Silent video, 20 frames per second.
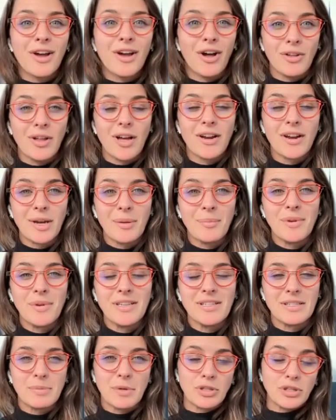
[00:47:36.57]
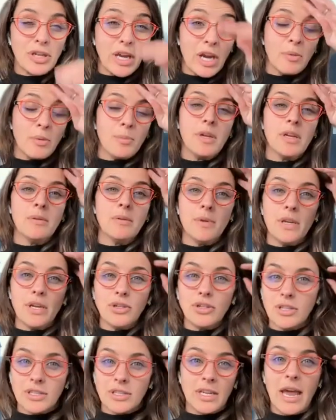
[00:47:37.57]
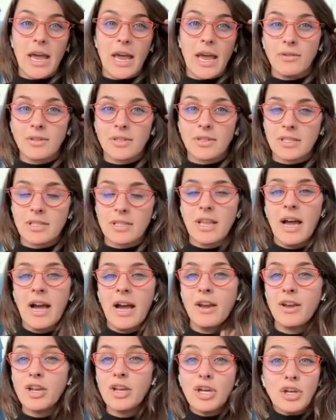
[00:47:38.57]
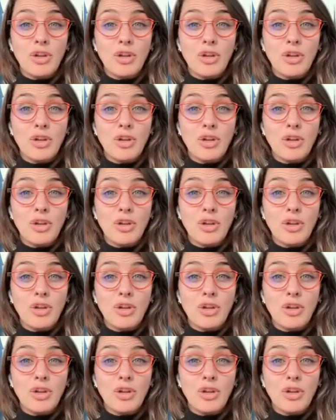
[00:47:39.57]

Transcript: a lot of companies, especially Airbnb, just announced that